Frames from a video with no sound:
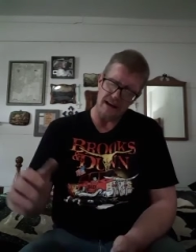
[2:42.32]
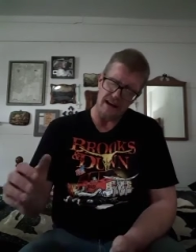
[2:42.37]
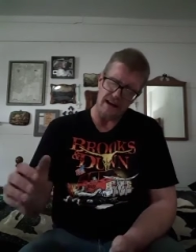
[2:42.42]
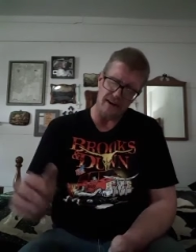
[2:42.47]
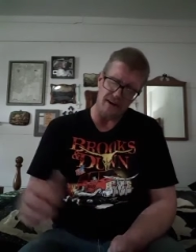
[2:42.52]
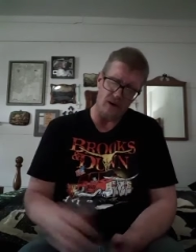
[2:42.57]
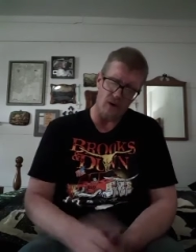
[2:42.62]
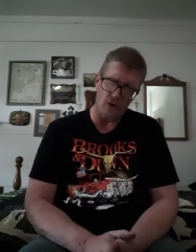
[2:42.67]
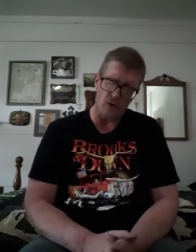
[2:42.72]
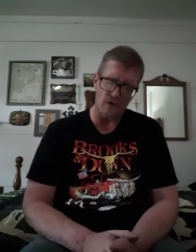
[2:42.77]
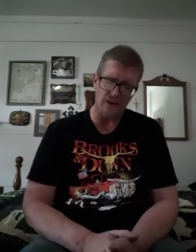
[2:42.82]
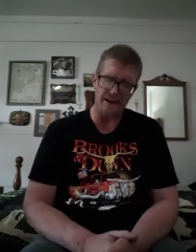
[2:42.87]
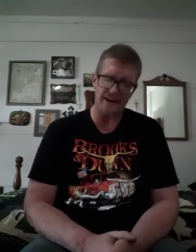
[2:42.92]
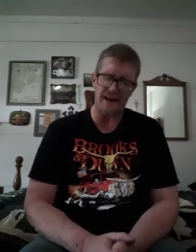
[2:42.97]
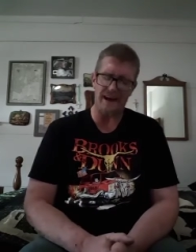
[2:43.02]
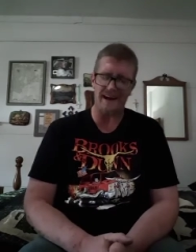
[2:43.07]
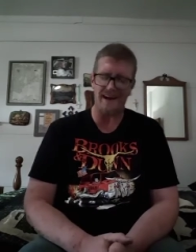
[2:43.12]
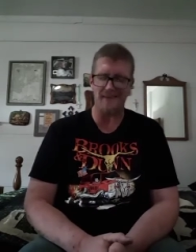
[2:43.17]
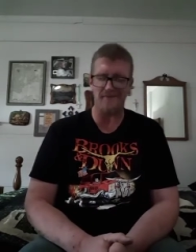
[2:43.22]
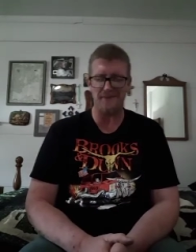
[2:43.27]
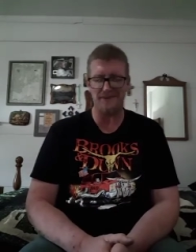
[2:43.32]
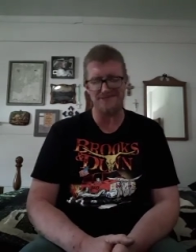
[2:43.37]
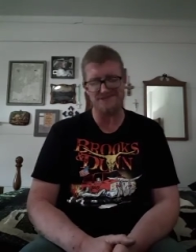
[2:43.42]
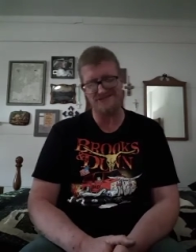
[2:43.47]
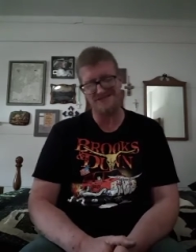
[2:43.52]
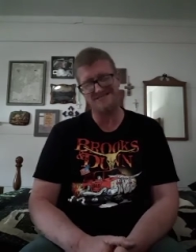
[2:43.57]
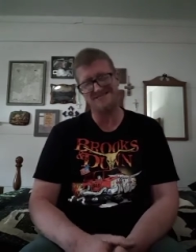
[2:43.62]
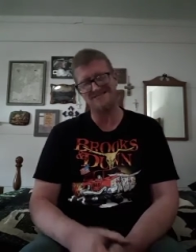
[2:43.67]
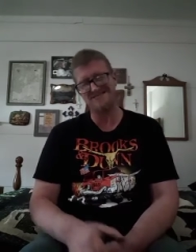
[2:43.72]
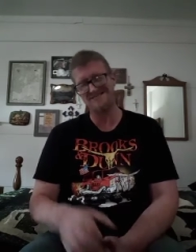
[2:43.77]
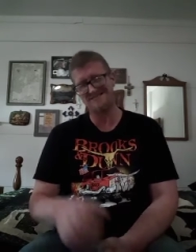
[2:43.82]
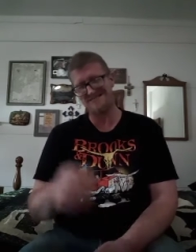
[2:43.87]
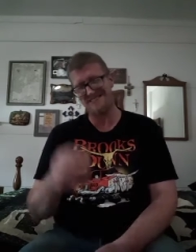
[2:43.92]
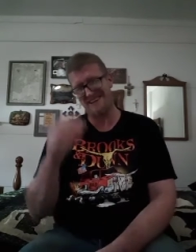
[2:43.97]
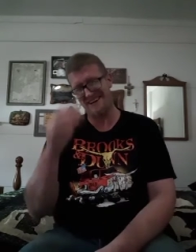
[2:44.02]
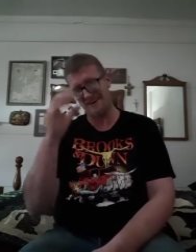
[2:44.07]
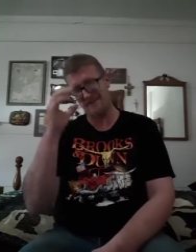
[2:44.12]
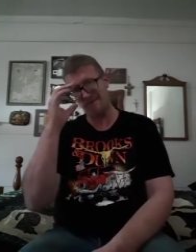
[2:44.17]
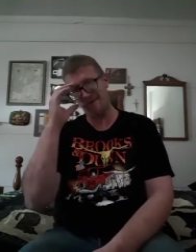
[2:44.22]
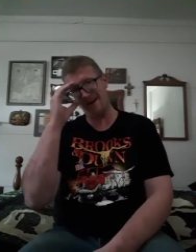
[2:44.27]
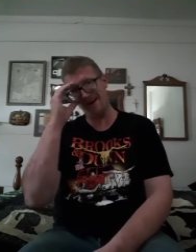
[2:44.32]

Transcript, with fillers: and holy name. In Jesus' name,